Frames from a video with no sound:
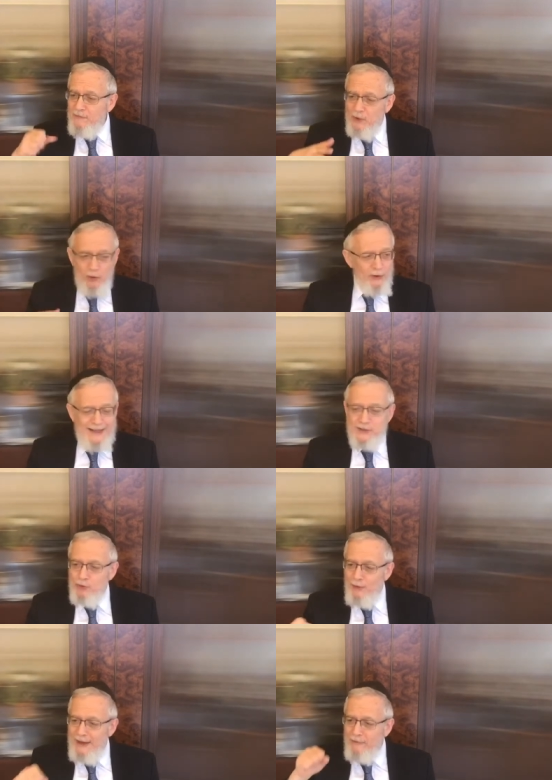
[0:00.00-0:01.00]
of Torah has
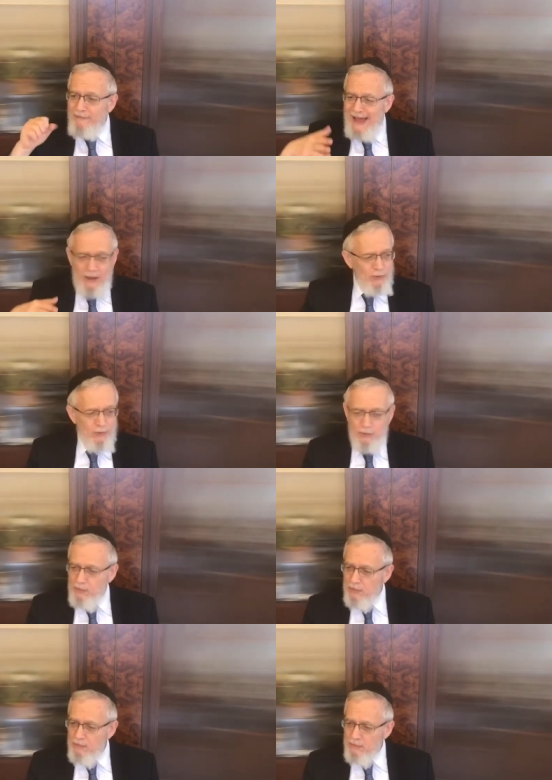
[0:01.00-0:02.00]
greater value